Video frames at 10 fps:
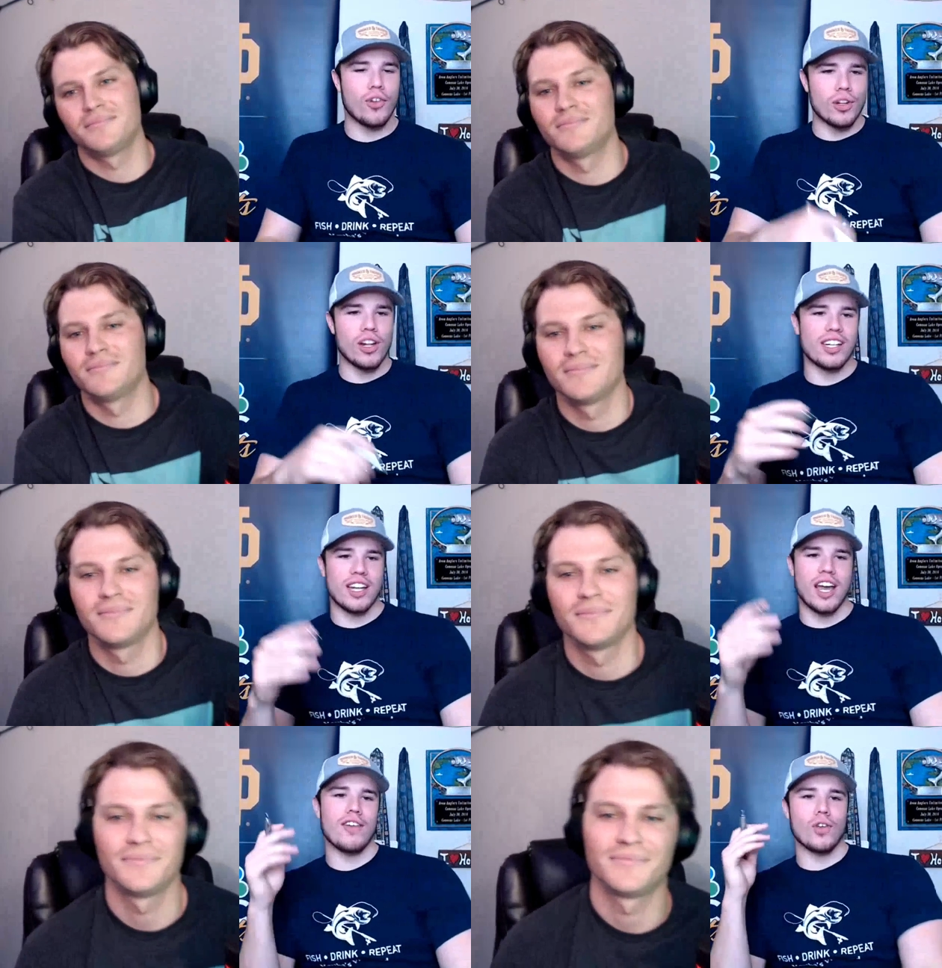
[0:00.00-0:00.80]
Speaker 1: I definitely
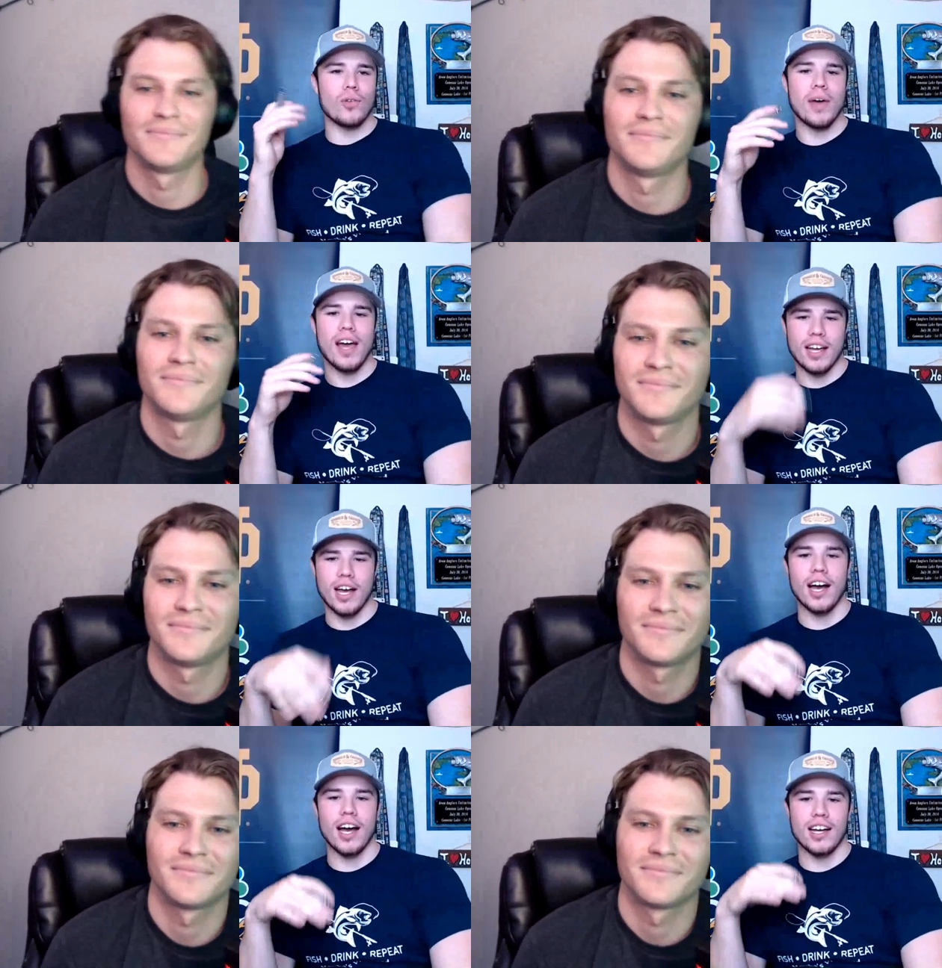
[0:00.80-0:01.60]
would like to have you
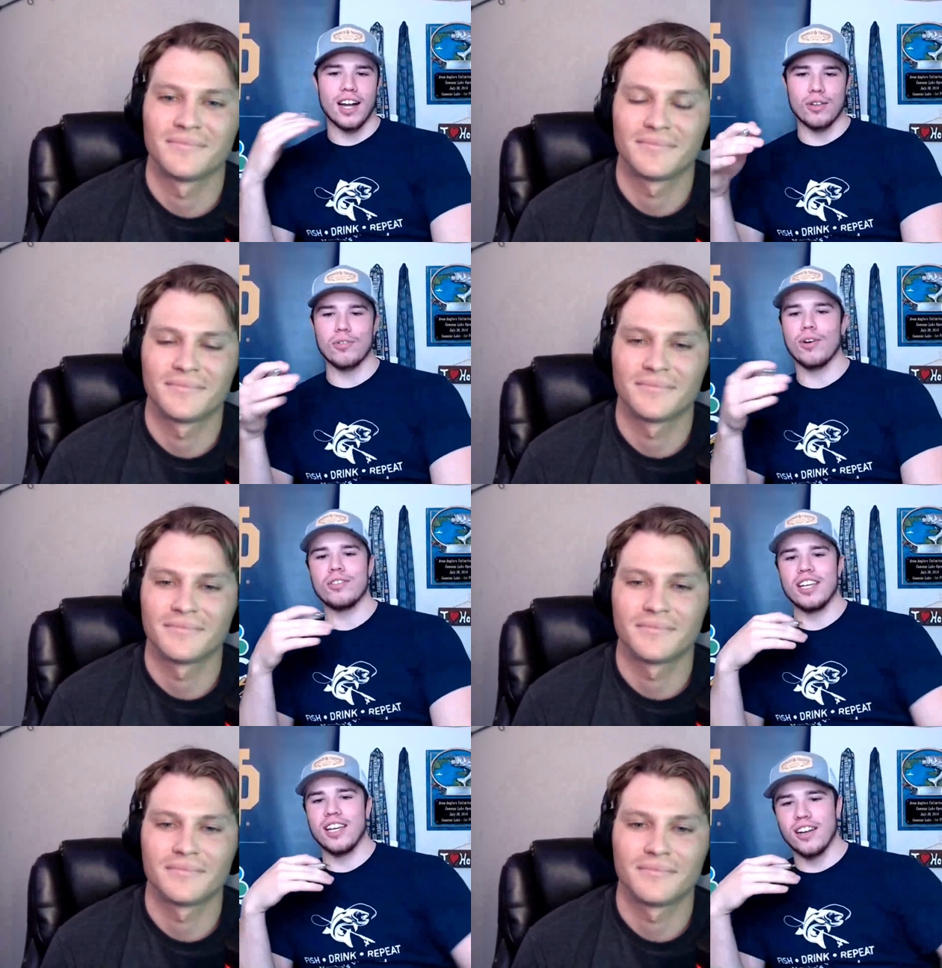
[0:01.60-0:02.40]
back on
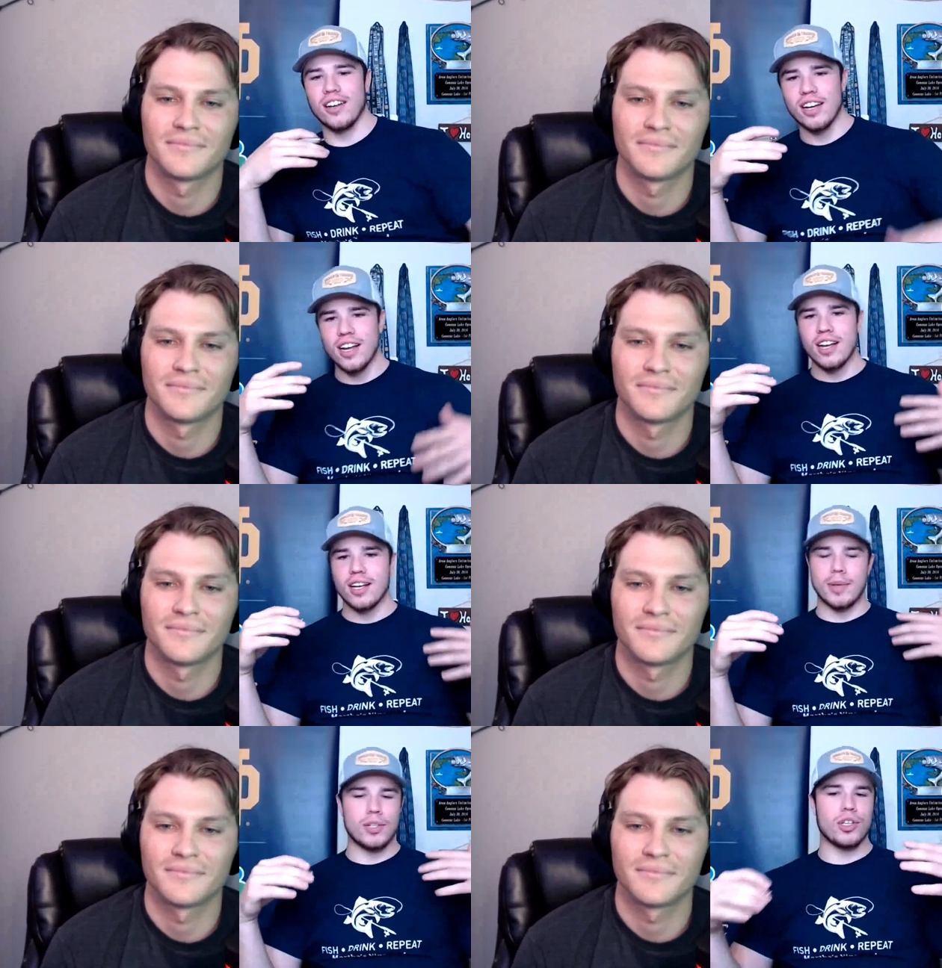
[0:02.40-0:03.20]
down the road to
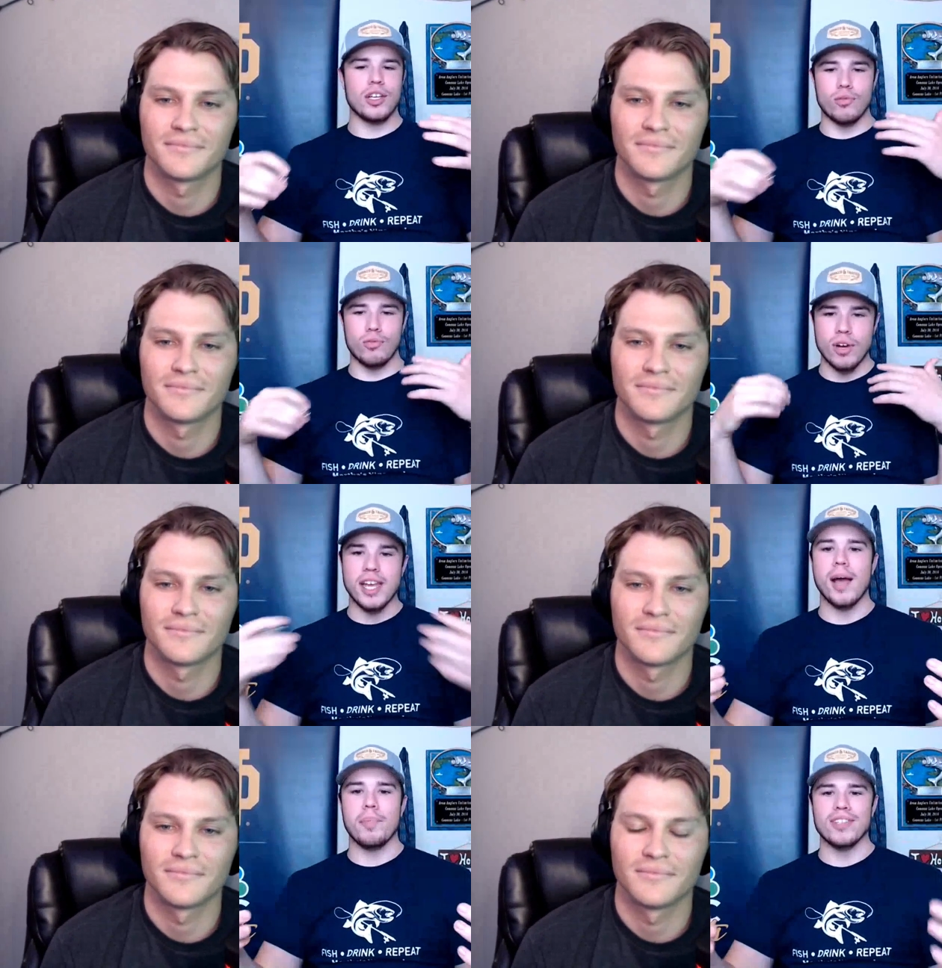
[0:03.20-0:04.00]
hear especially
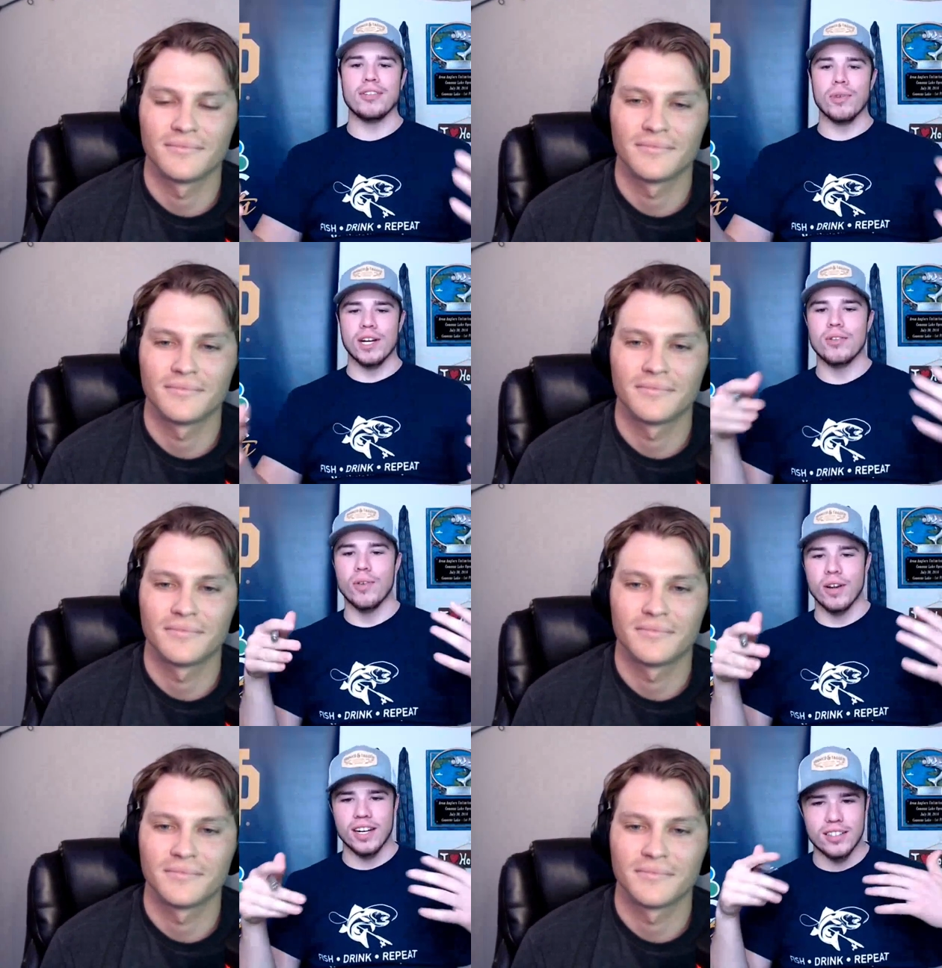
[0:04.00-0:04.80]
recapping
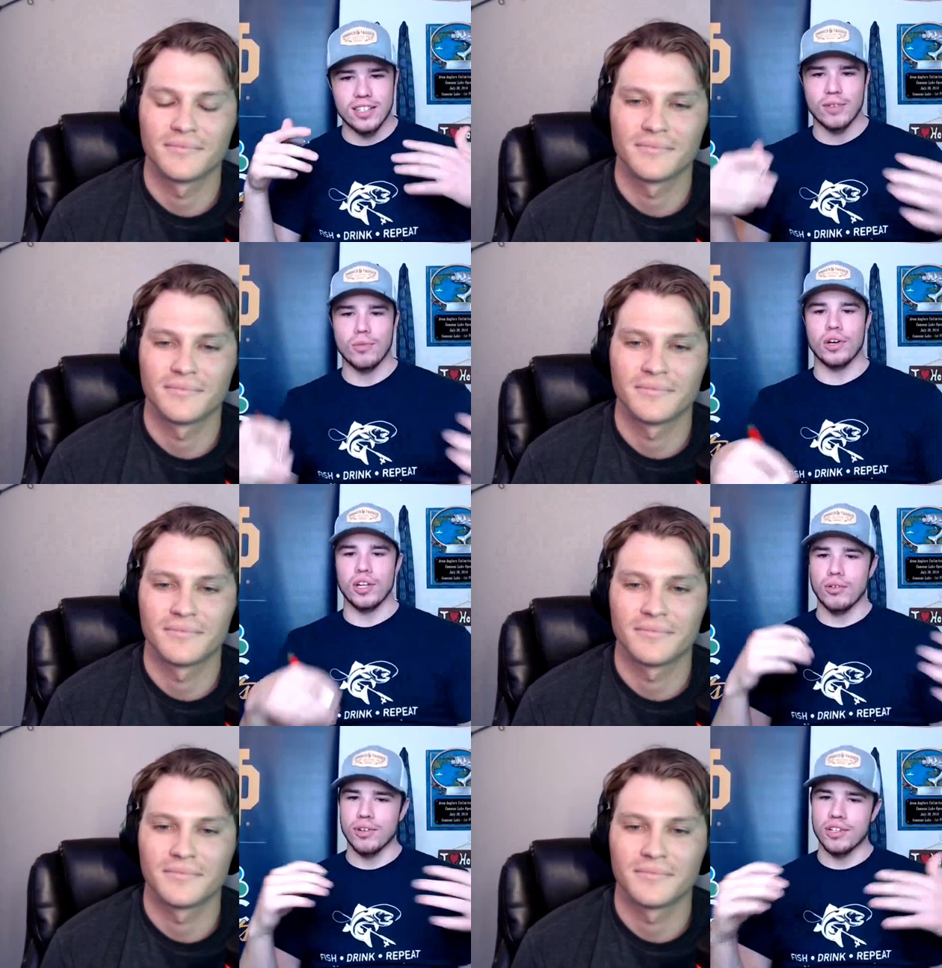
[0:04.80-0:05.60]
2020 to
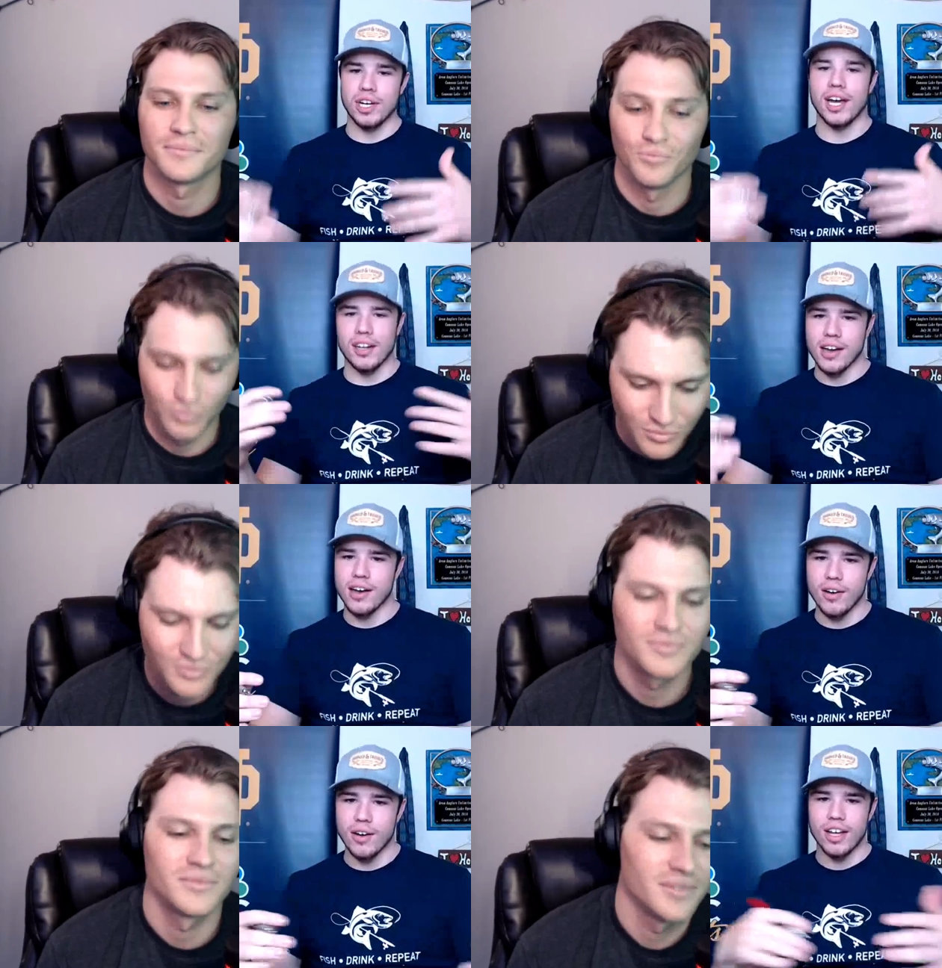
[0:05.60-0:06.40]
see where you and
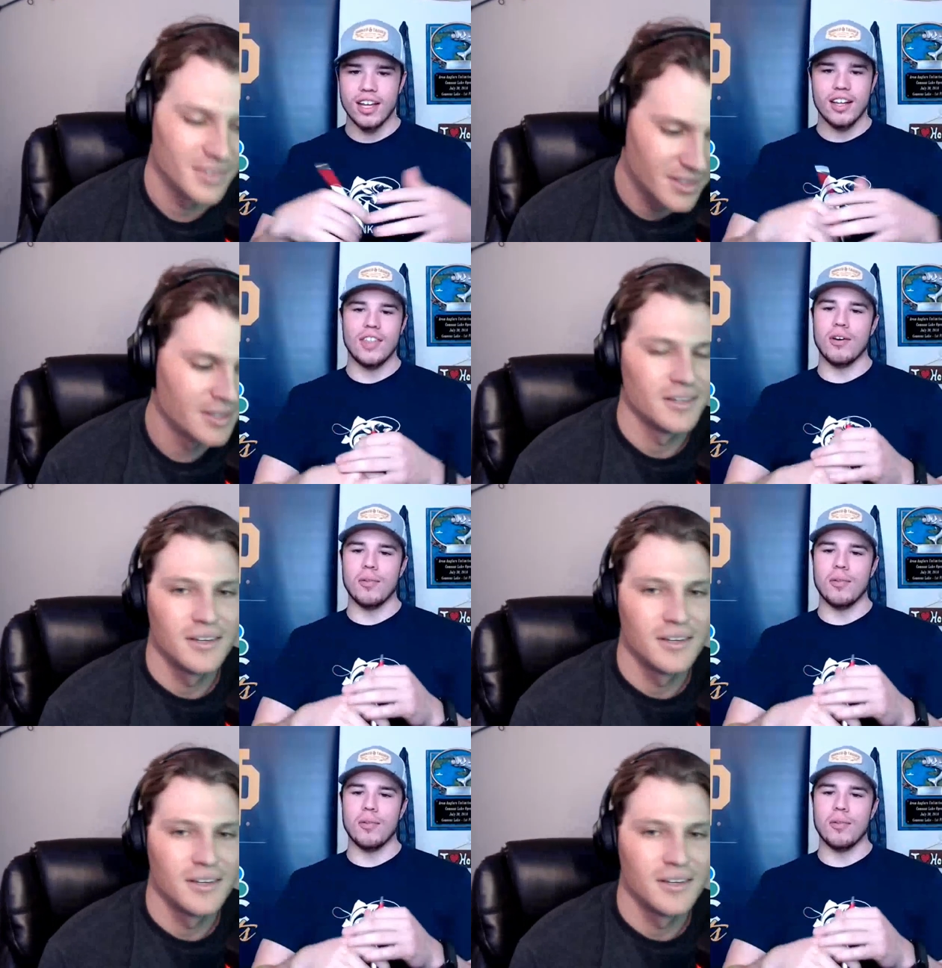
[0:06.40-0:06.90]
Jon go.